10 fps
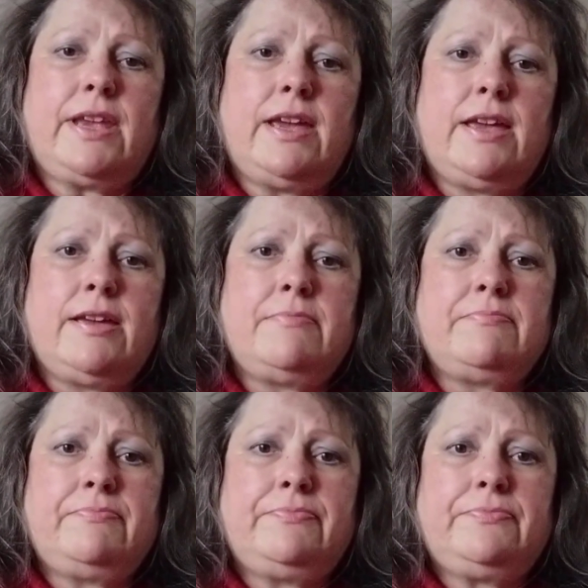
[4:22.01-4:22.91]

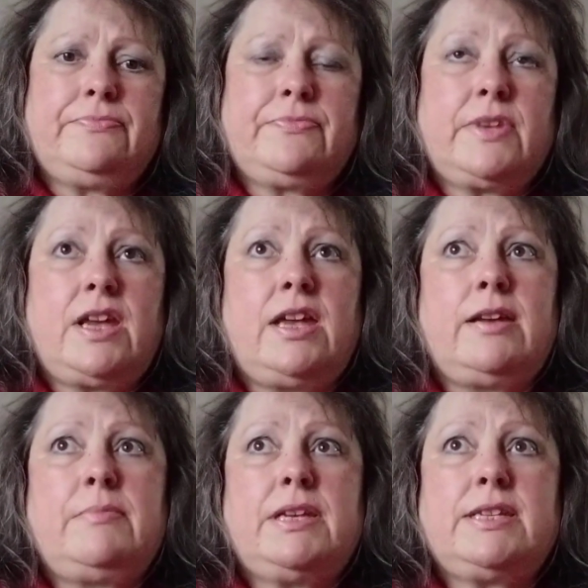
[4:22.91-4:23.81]
And
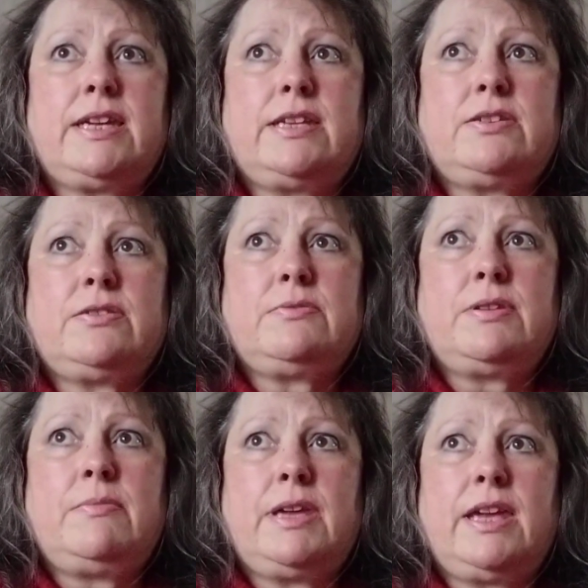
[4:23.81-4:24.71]
I meant to get in touch with
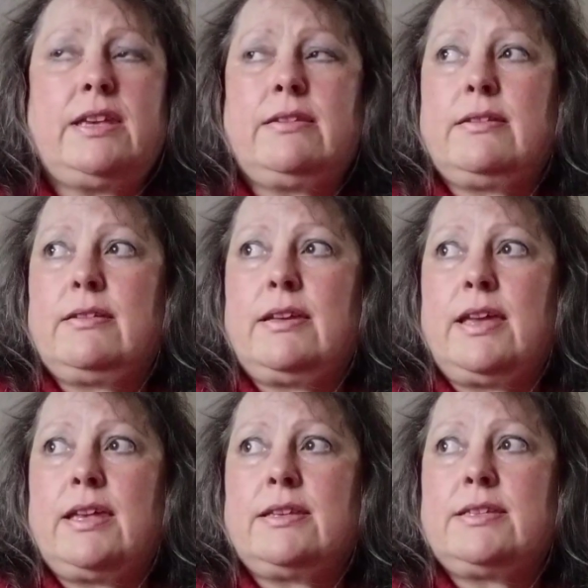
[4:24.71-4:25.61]
them again
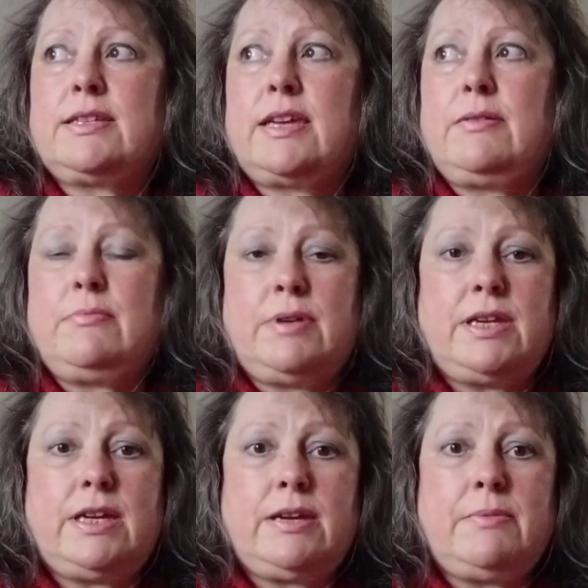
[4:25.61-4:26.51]
and say, when are
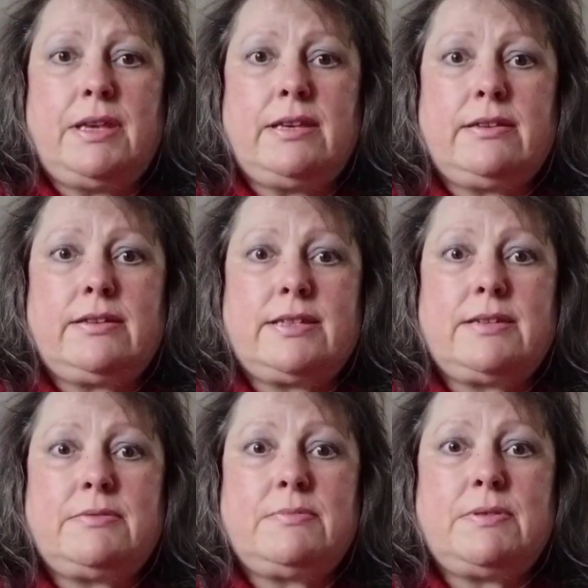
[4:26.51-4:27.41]
you coming? Because
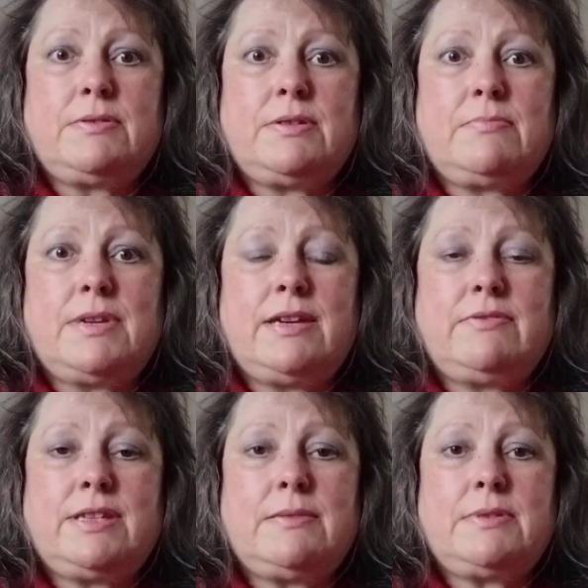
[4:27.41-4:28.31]
they were supposed to come later
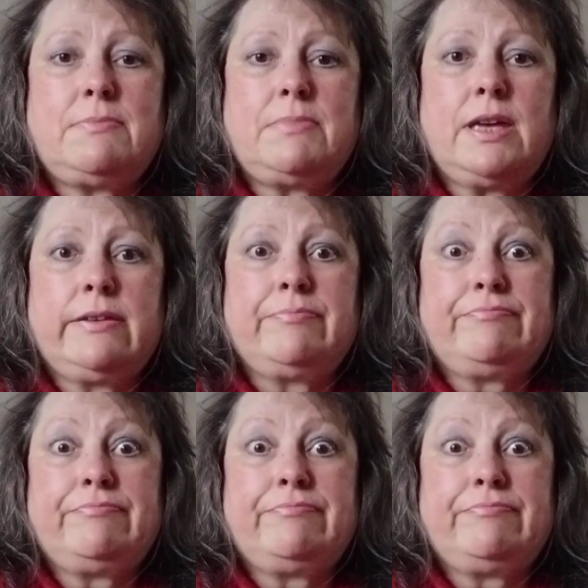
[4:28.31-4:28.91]
in September.